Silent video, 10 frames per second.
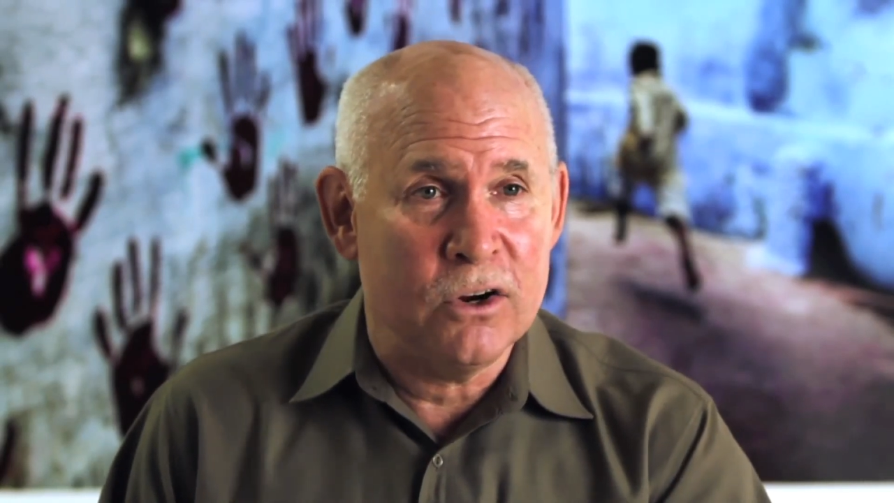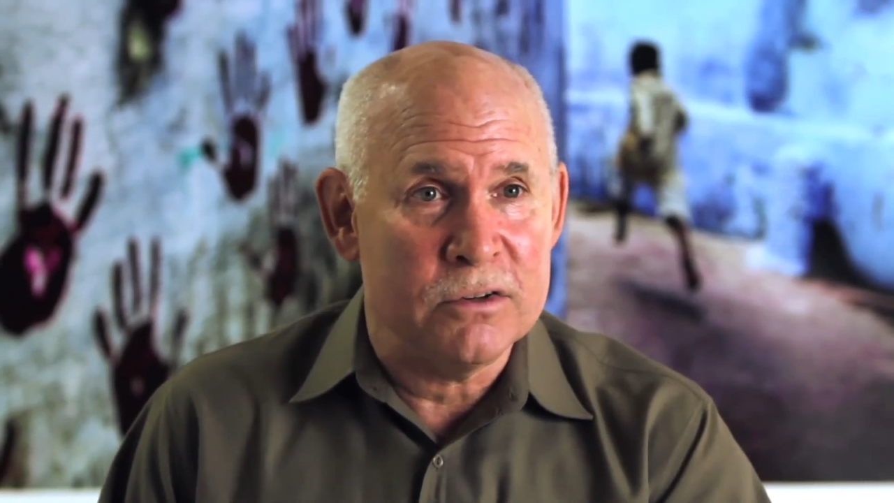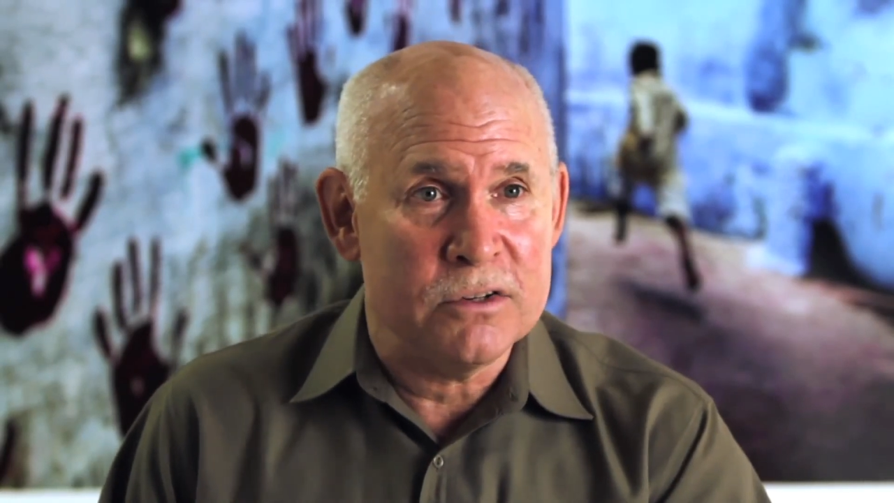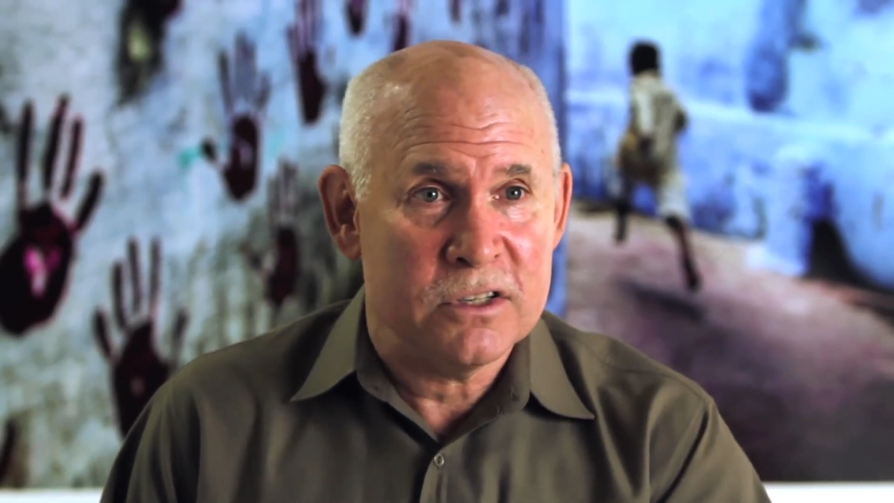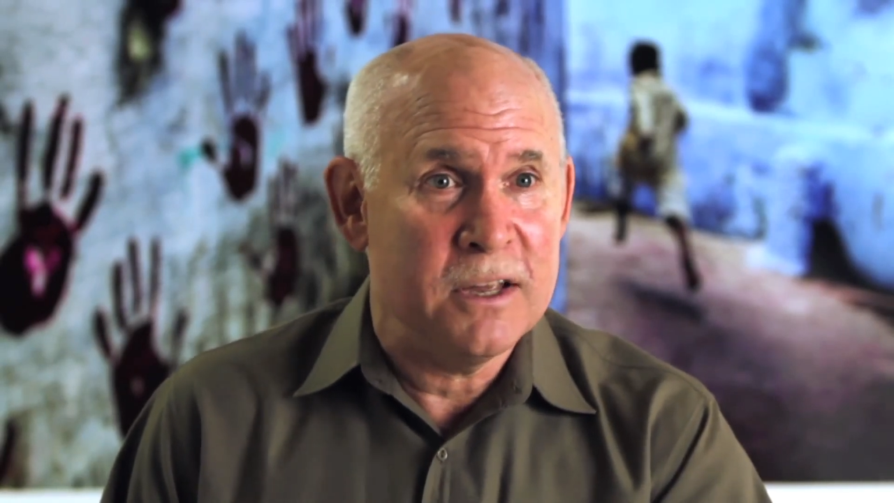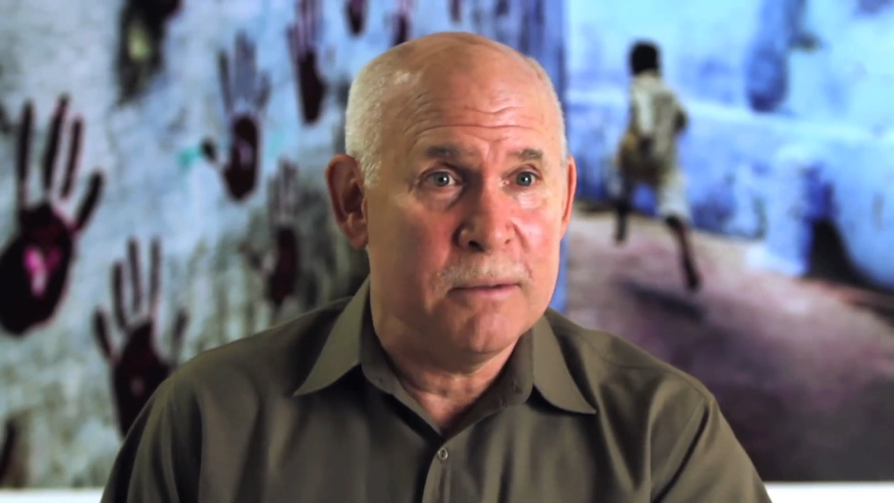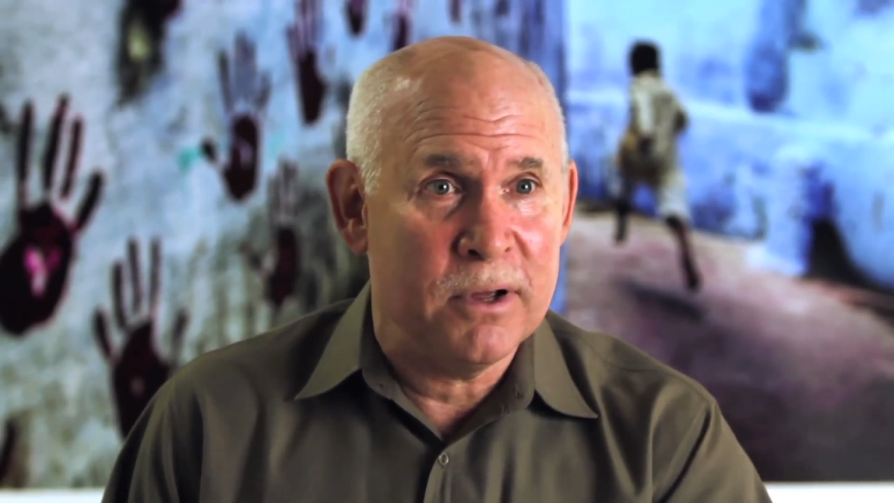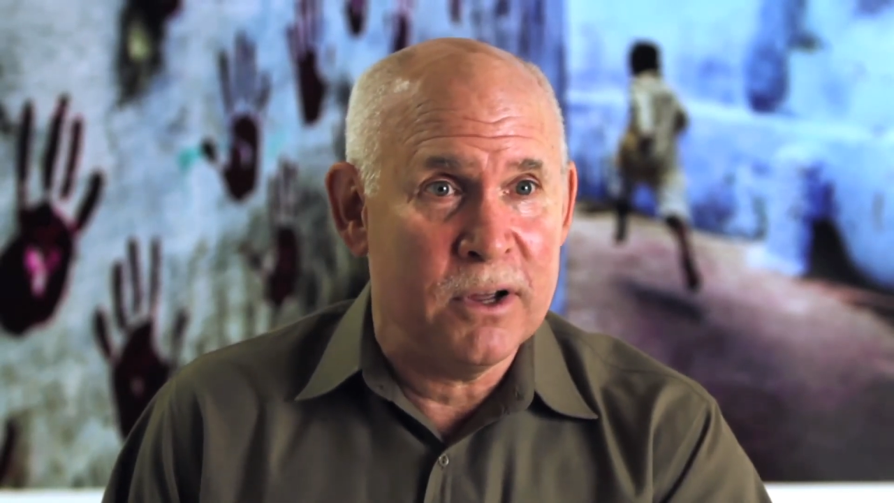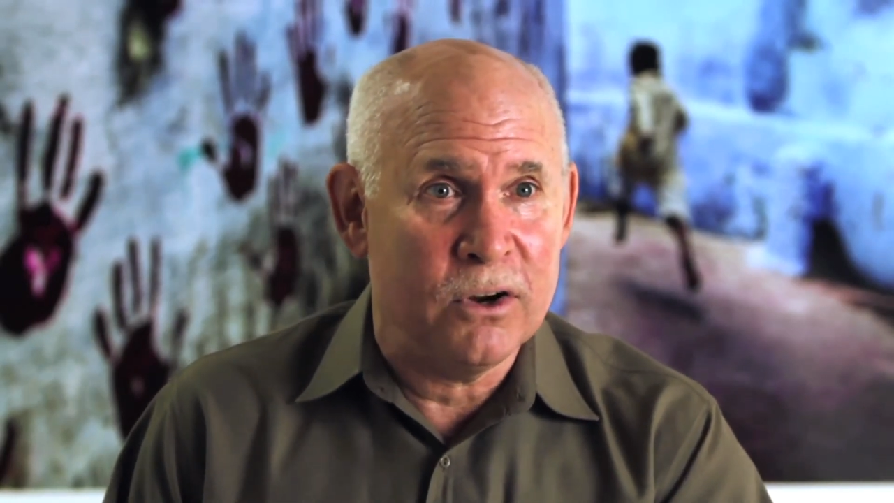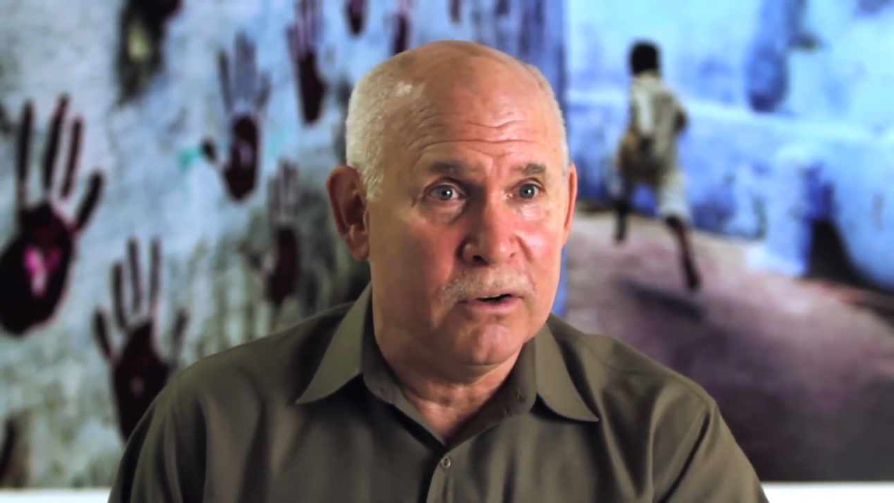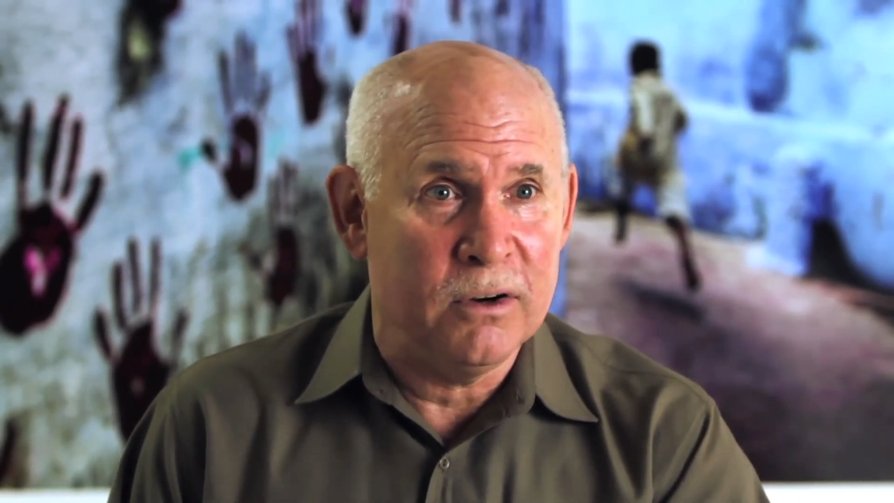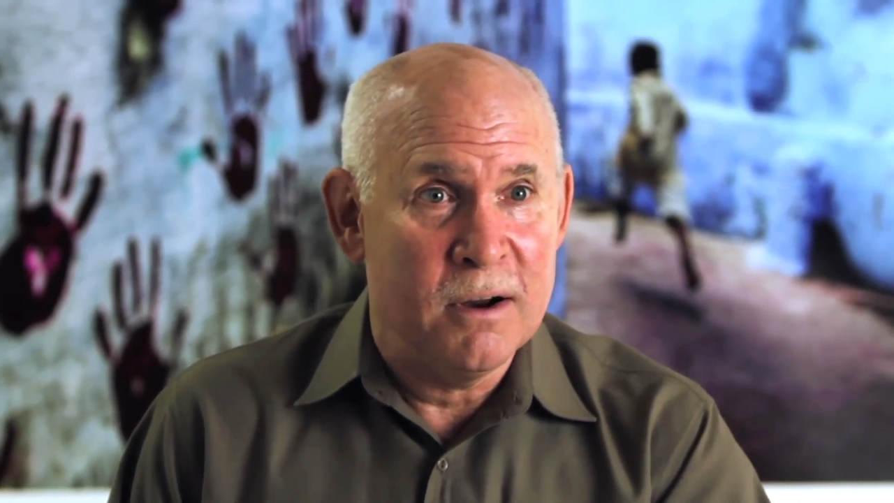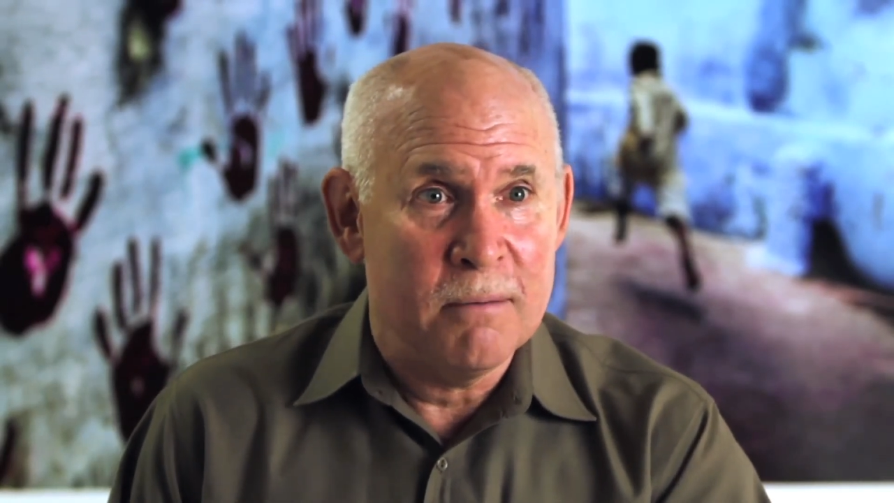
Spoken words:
or sleeping or